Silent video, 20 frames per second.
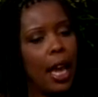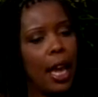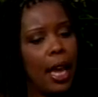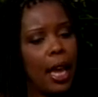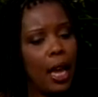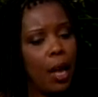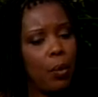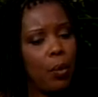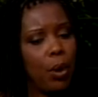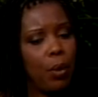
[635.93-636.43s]

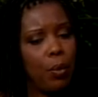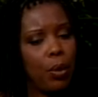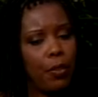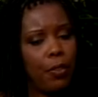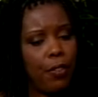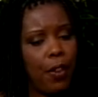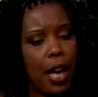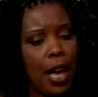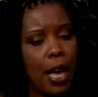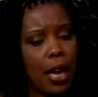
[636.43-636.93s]
And when we
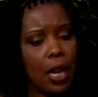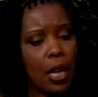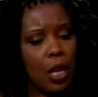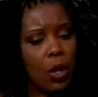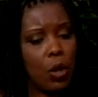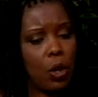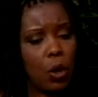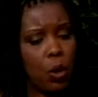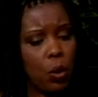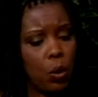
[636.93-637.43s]
find,
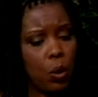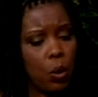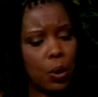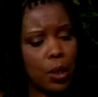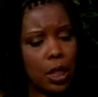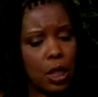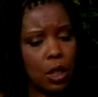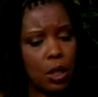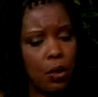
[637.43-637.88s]
you know, what was it?